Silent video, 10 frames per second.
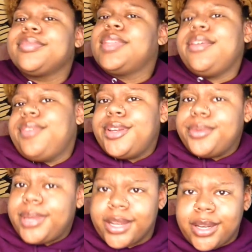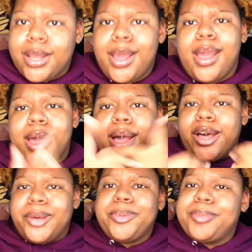And if you're new here,
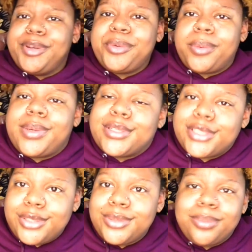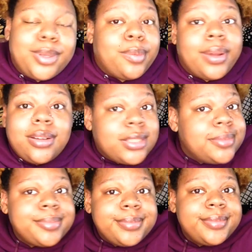I hope you've been doing well too, but
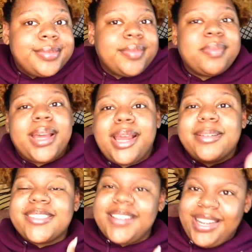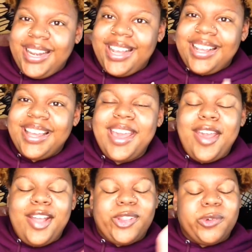welcome. My name is QUEENDEE.
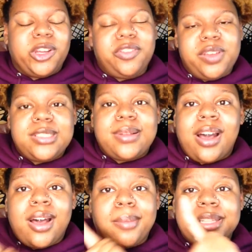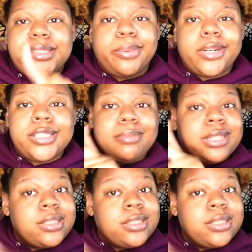The RoyalFam is what I call my supporters and my